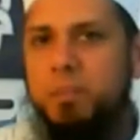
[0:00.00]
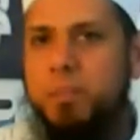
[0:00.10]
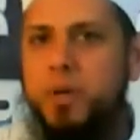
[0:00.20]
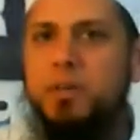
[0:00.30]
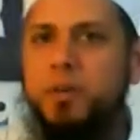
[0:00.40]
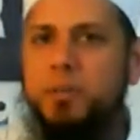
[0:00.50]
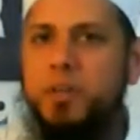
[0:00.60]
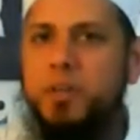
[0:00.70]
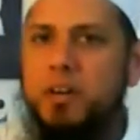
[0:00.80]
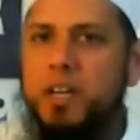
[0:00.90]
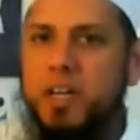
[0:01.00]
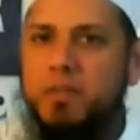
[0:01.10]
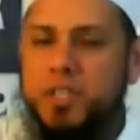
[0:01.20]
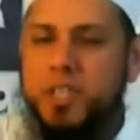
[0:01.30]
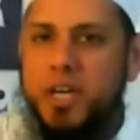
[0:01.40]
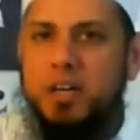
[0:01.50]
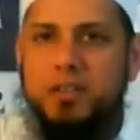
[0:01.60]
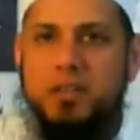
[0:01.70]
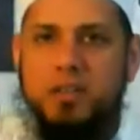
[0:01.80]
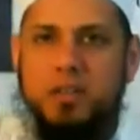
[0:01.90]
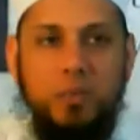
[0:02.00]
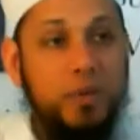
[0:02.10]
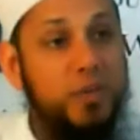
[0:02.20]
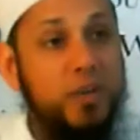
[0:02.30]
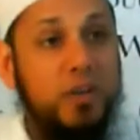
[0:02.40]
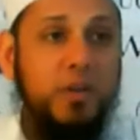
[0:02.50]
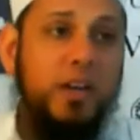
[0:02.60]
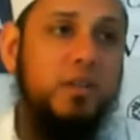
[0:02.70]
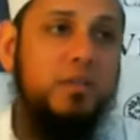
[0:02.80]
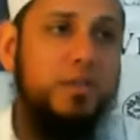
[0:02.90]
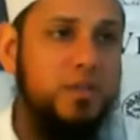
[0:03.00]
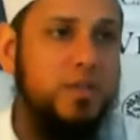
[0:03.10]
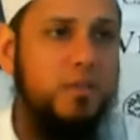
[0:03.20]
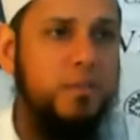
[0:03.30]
Build the familiarity of the child with their creator first.